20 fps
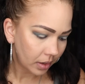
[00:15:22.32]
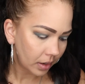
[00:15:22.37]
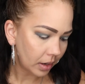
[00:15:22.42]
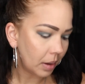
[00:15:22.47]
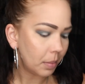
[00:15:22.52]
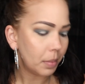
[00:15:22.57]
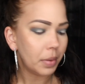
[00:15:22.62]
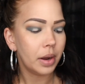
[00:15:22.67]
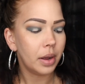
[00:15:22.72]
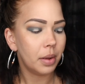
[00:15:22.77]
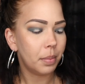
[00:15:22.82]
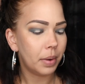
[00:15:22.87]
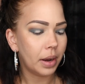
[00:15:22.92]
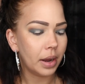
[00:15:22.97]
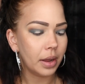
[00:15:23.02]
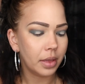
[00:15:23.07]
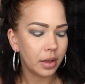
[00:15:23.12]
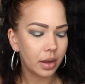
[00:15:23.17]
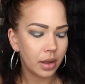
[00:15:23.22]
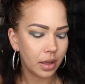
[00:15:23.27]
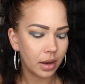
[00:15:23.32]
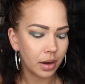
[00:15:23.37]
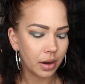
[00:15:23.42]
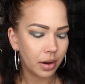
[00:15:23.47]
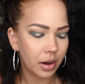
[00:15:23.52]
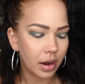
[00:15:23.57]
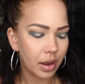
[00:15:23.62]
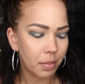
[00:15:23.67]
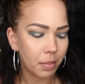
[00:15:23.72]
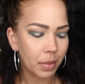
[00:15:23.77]
Now I'm gonna apply the
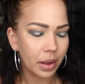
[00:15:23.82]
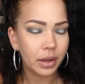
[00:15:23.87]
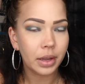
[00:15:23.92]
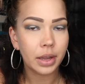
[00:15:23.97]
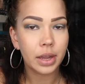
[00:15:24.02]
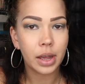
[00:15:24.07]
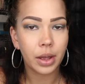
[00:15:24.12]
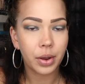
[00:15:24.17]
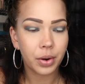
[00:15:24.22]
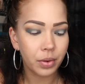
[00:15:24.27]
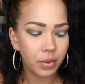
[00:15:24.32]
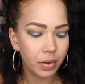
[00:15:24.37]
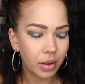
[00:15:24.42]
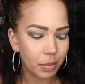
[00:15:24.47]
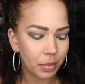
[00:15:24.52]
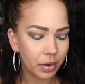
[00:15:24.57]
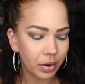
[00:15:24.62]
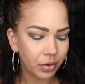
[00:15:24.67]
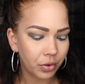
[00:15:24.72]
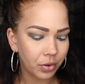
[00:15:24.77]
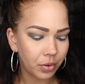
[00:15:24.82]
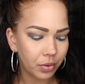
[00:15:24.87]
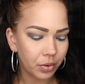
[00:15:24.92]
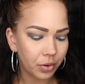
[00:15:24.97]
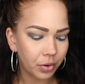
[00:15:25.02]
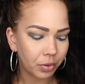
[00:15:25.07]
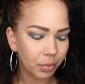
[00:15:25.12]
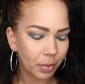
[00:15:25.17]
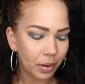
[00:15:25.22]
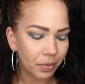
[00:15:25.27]
color Macchiato. I'm gonna
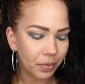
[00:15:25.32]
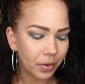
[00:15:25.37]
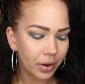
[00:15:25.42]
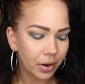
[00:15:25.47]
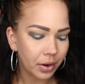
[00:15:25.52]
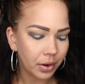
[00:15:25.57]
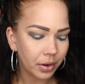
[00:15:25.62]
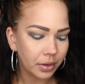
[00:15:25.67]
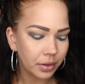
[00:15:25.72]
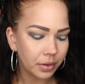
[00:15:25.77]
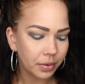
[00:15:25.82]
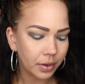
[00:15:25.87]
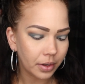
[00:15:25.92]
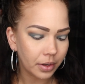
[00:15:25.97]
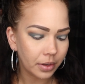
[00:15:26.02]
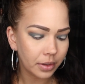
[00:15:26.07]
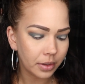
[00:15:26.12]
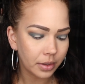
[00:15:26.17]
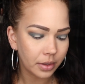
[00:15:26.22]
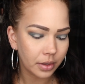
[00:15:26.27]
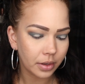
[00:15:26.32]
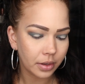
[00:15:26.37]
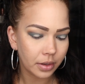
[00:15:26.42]
use my fingers first.